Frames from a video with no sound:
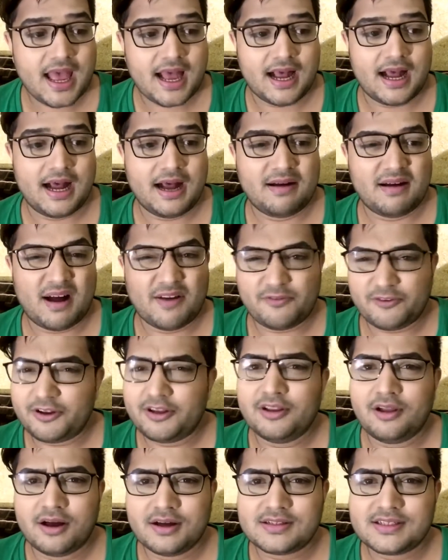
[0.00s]
after
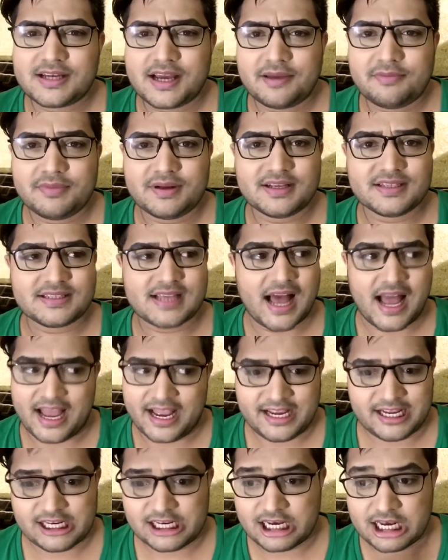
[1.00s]
a long time, because
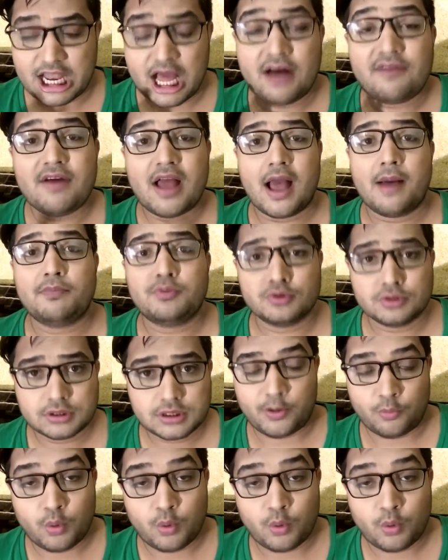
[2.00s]
I love Apple.